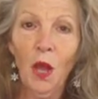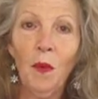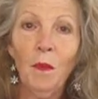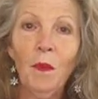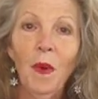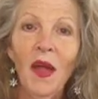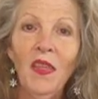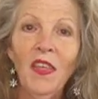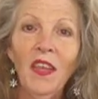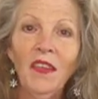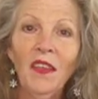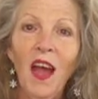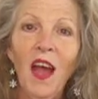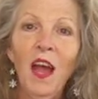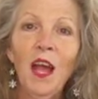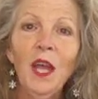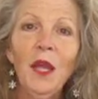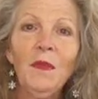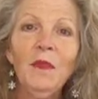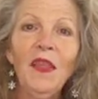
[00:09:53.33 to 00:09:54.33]
By the
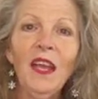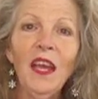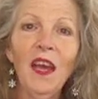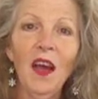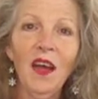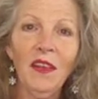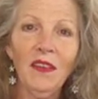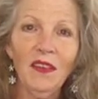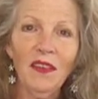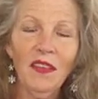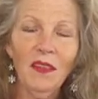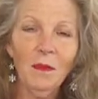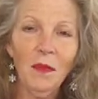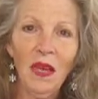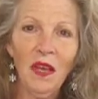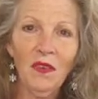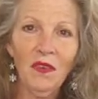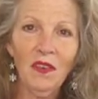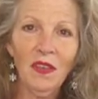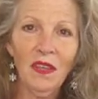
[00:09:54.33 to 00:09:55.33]
time they got to the
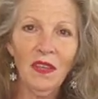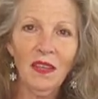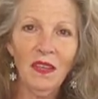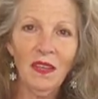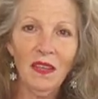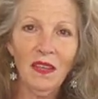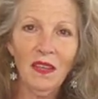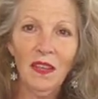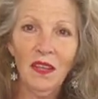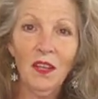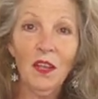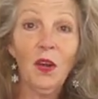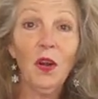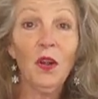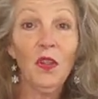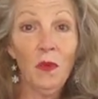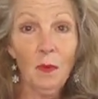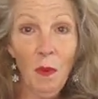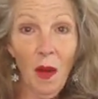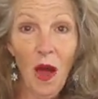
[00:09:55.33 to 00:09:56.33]
mountain, or
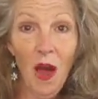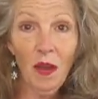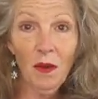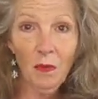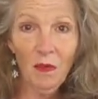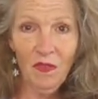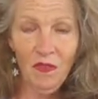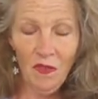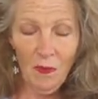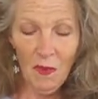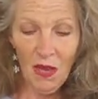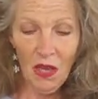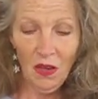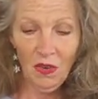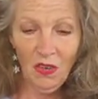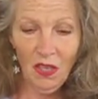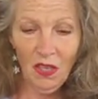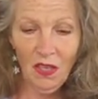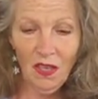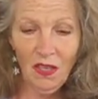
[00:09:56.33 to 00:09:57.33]
the bottom of the
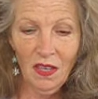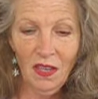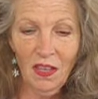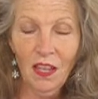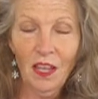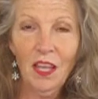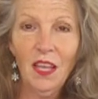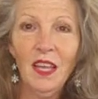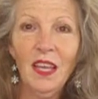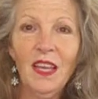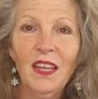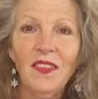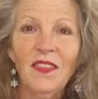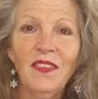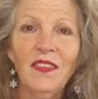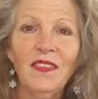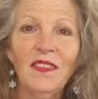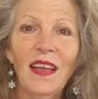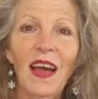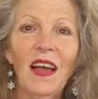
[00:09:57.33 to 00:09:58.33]
mountain, The
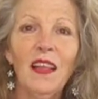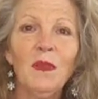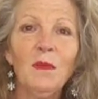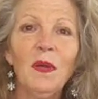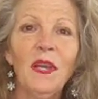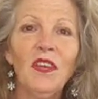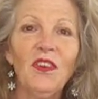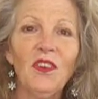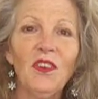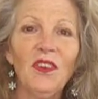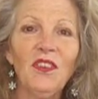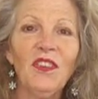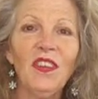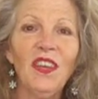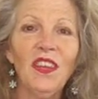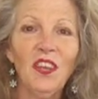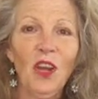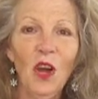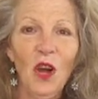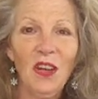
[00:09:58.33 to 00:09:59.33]
salamanders
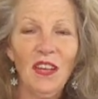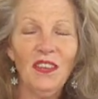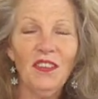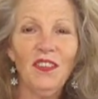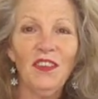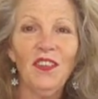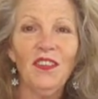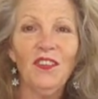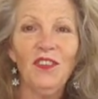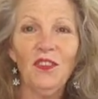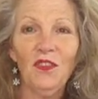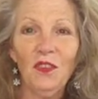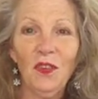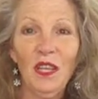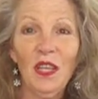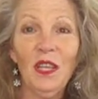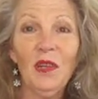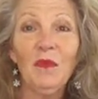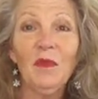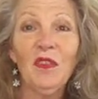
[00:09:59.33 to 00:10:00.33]
had gone into the
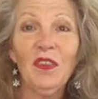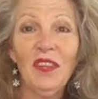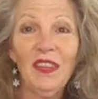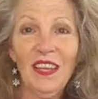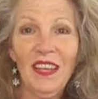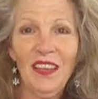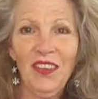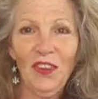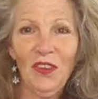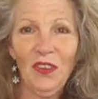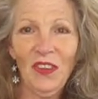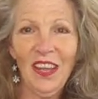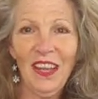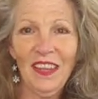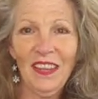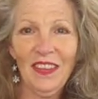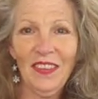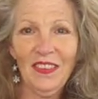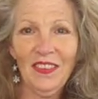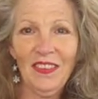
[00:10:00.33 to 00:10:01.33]
stream to lay their
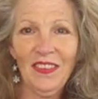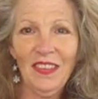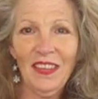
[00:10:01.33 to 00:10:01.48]
eggs.